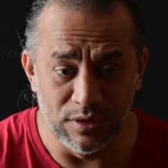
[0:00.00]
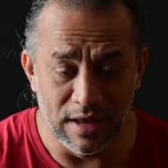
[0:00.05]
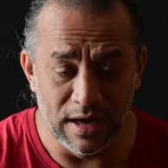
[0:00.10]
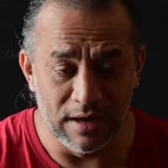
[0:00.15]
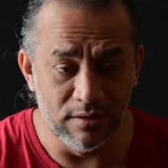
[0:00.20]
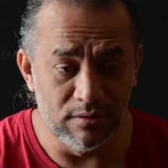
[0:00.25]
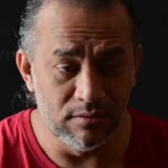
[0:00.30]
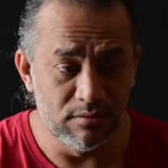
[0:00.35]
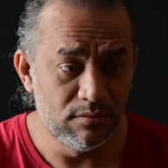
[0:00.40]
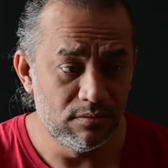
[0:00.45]

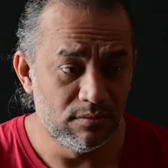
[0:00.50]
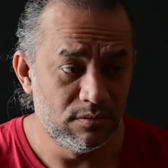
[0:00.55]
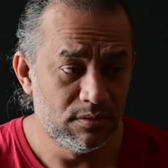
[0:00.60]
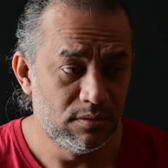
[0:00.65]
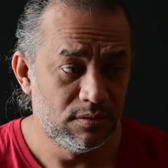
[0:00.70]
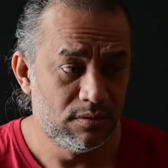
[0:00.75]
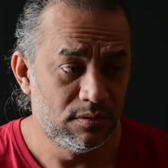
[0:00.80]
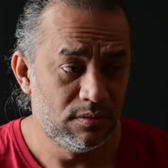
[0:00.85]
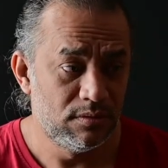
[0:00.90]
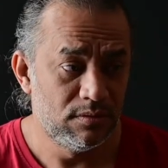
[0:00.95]
that
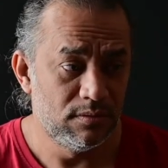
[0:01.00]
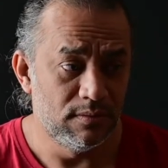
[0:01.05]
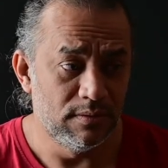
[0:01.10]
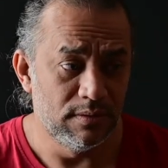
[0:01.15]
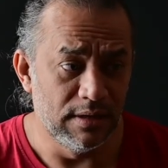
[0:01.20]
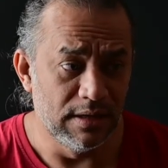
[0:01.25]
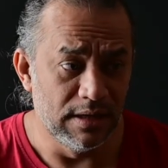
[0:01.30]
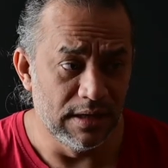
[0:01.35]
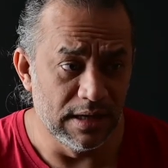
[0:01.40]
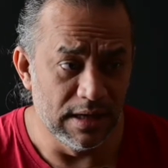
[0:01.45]

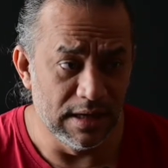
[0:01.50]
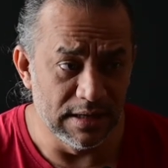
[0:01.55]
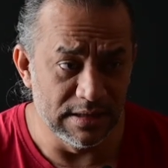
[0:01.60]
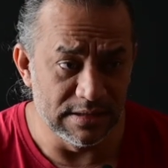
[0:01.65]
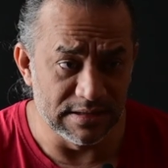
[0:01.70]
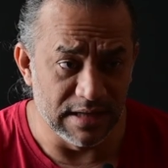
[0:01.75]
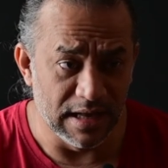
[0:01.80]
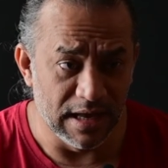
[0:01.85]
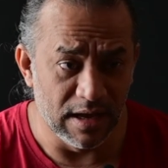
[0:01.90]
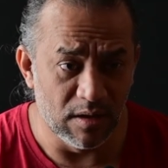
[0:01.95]

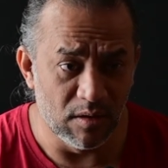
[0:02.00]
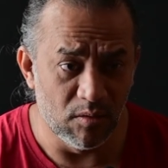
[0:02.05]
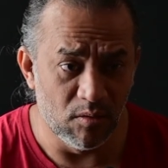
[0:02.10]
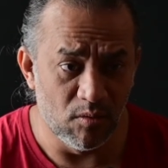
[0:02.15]
it's like,